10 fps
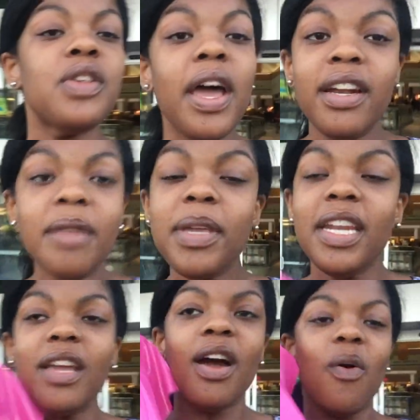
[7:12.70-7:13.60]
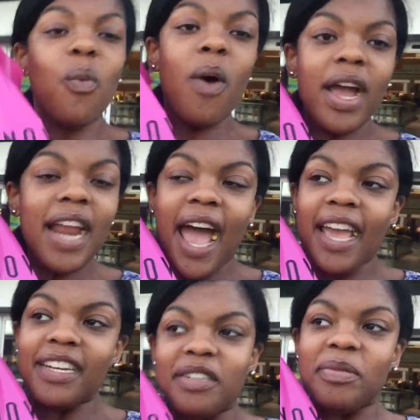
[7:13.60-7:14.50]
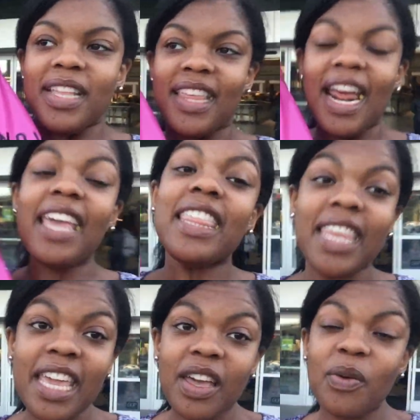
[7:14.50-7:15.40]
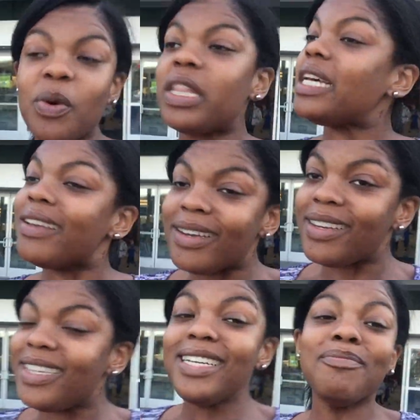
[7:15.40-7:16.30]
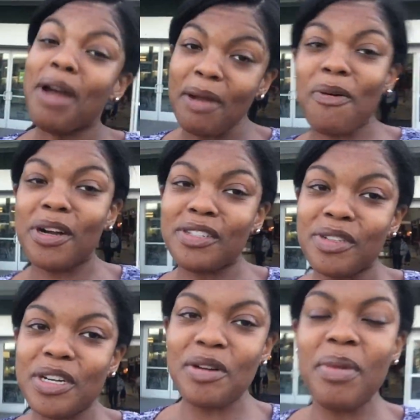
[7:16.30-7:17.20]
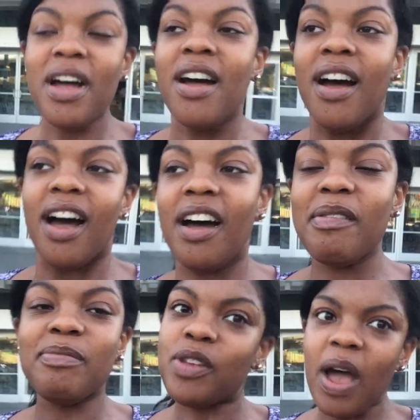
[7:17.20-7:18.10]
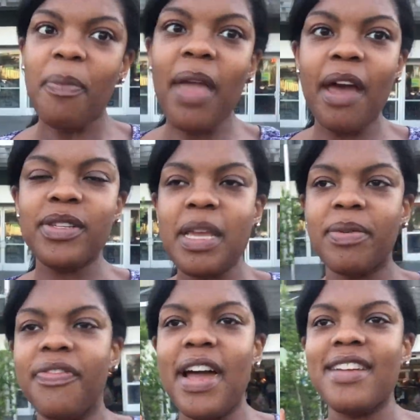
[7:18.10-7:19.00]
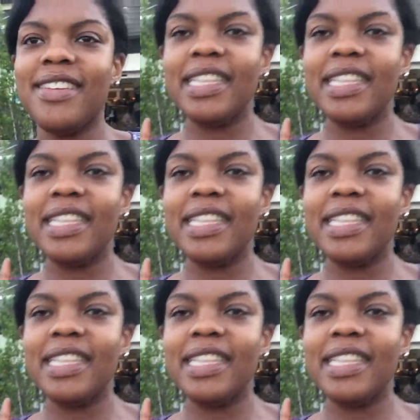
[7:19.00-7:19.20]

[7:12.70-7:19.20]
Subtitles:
So I ended up getting one item that I think will look good in my wardrobe. I'm so happy I was able to find